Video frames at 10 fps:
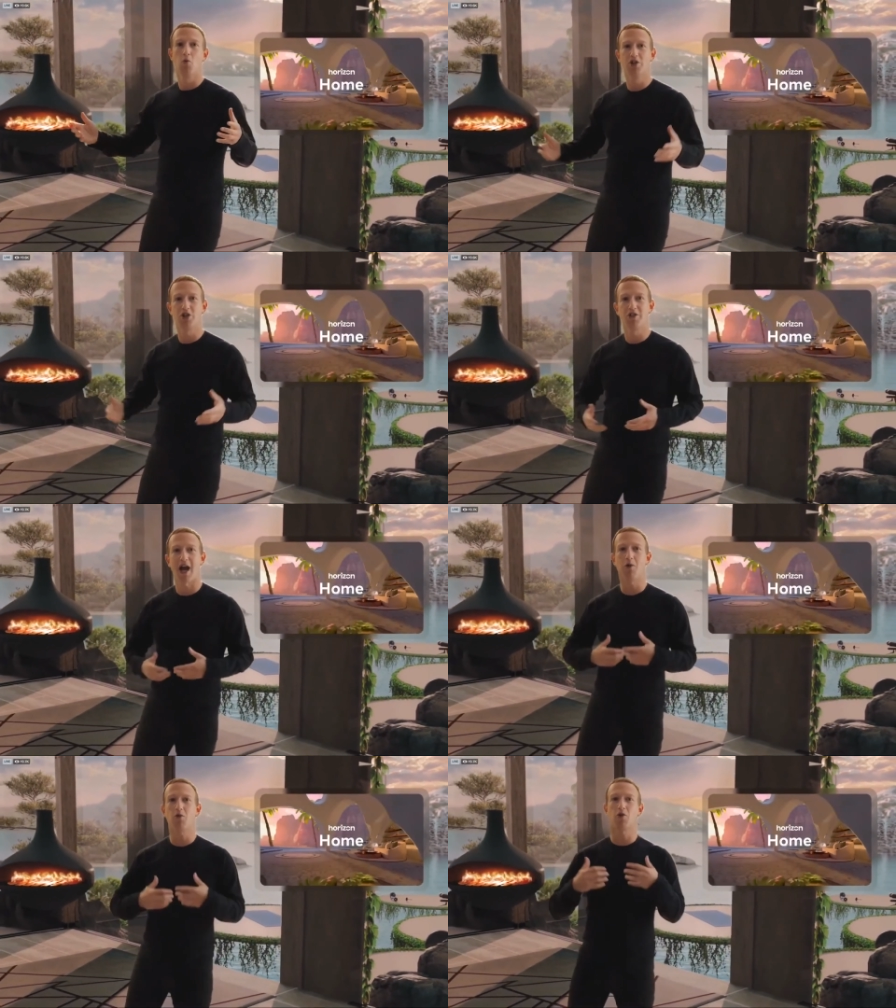which
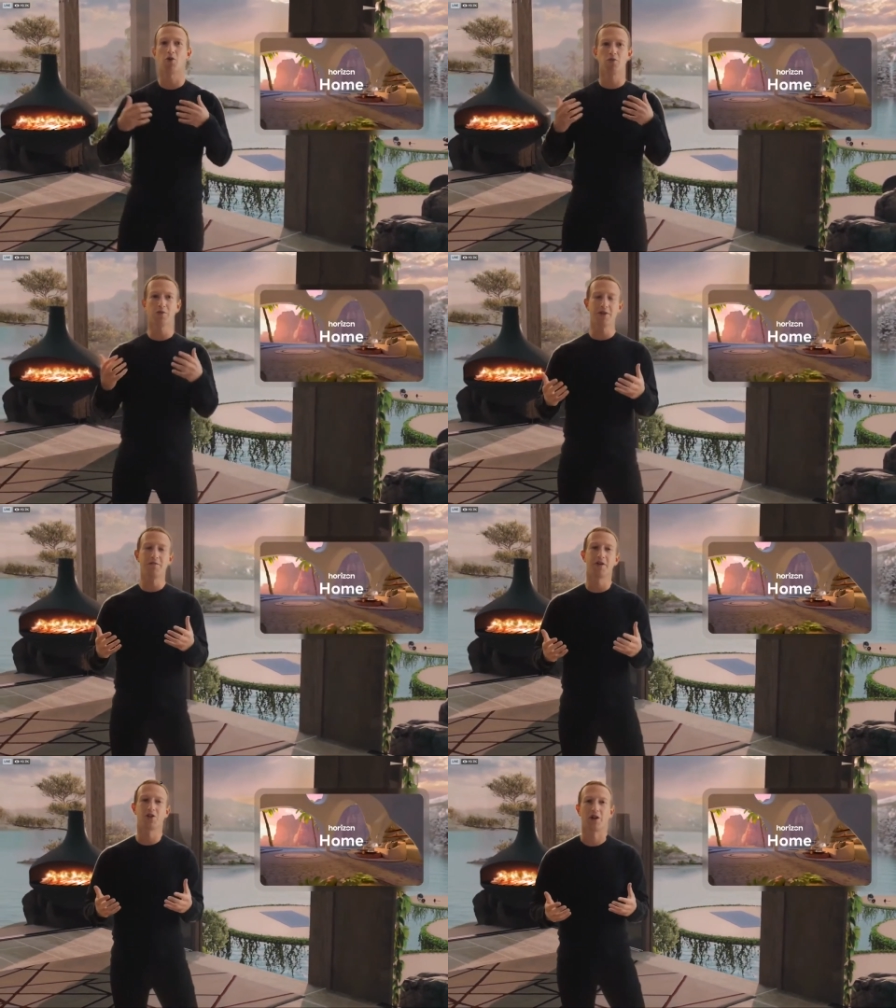is our
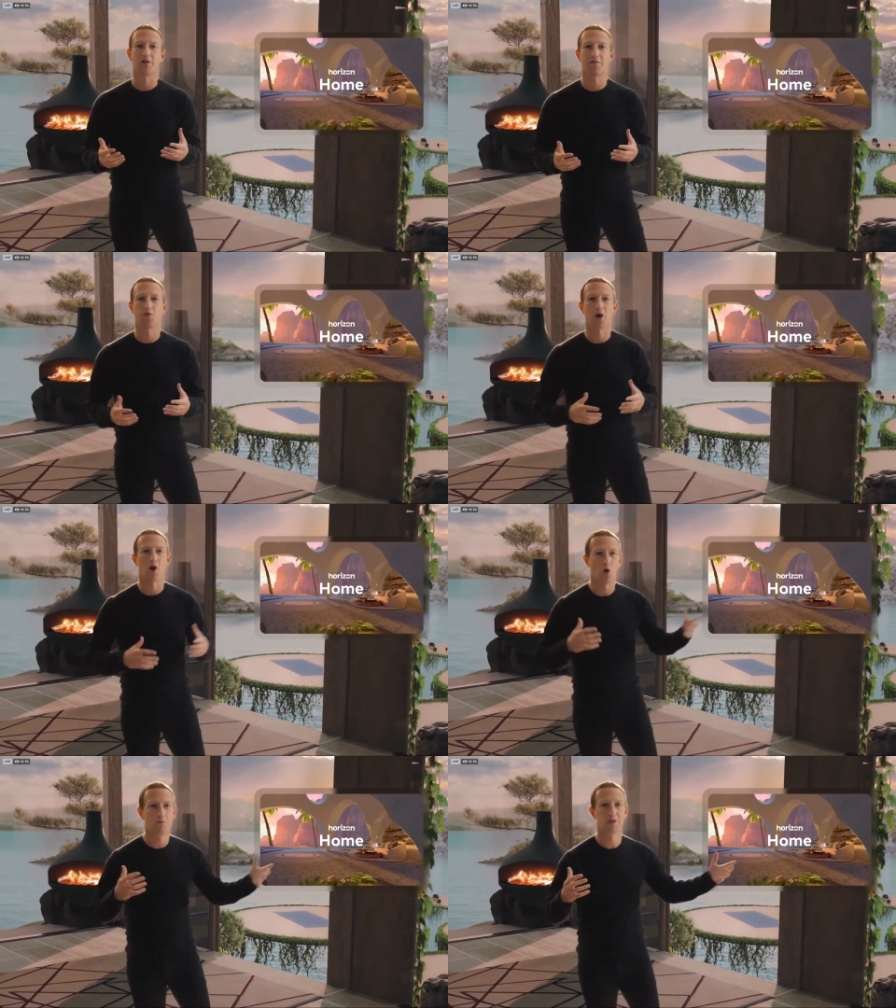early vision for a
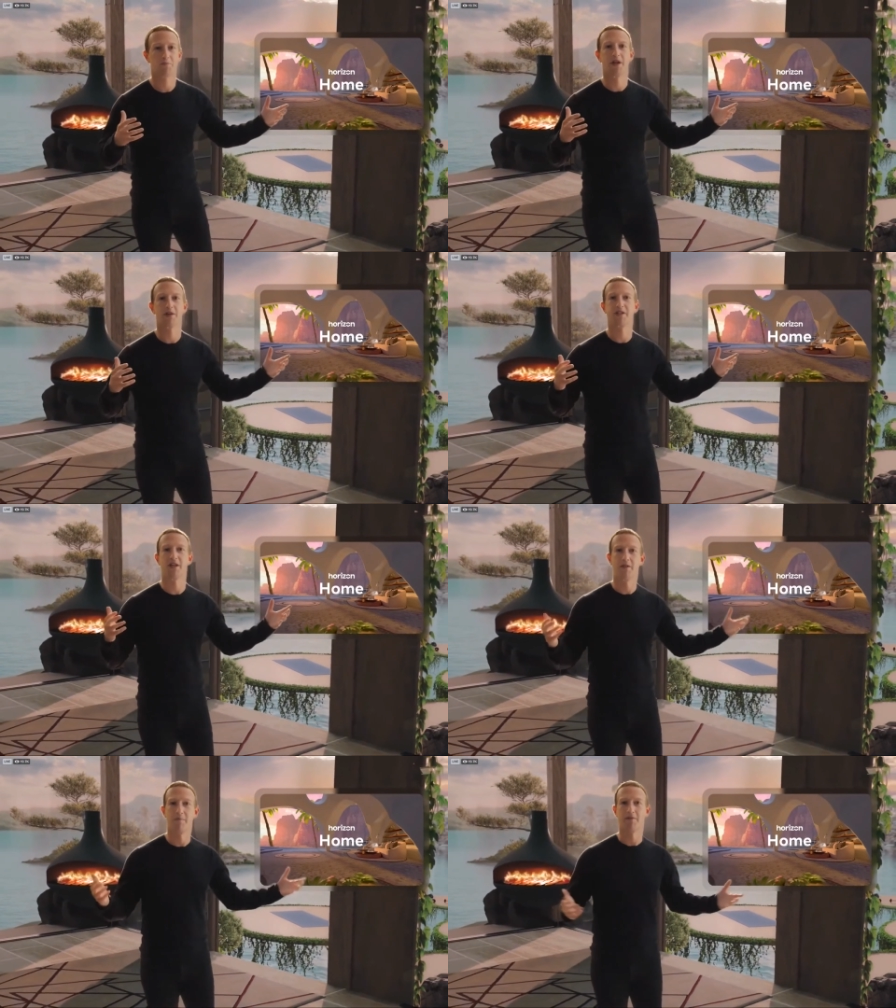home
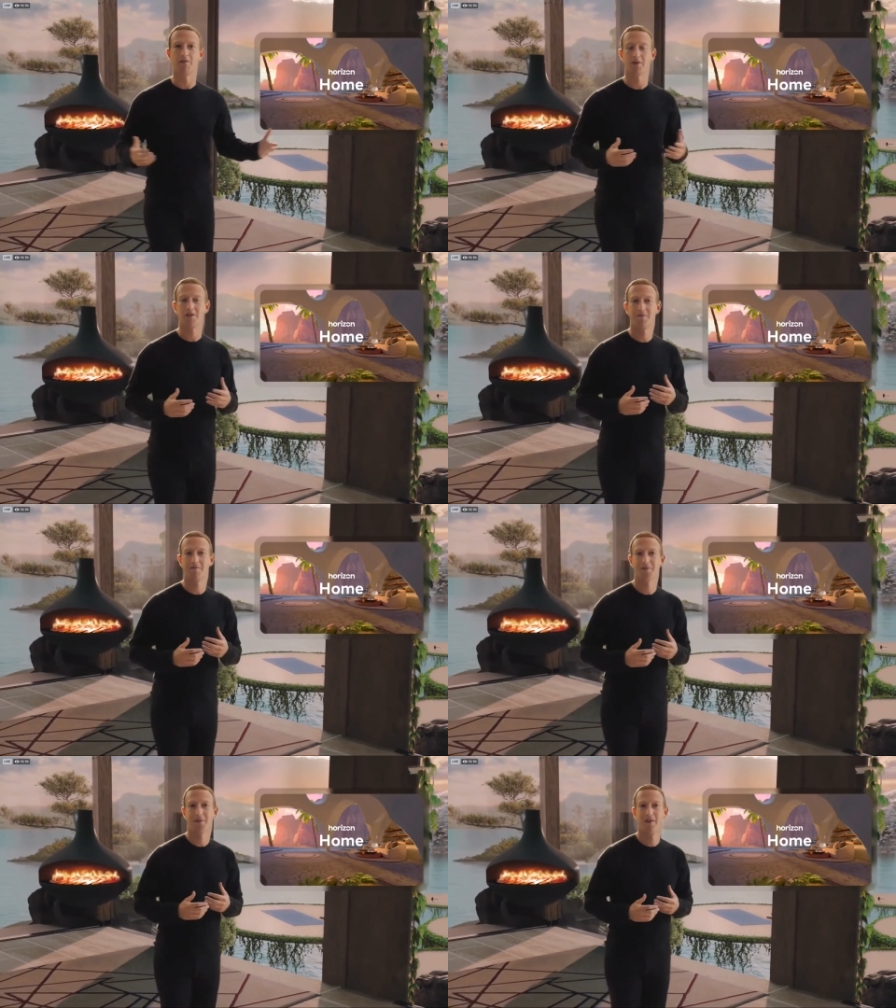space in the metaverse.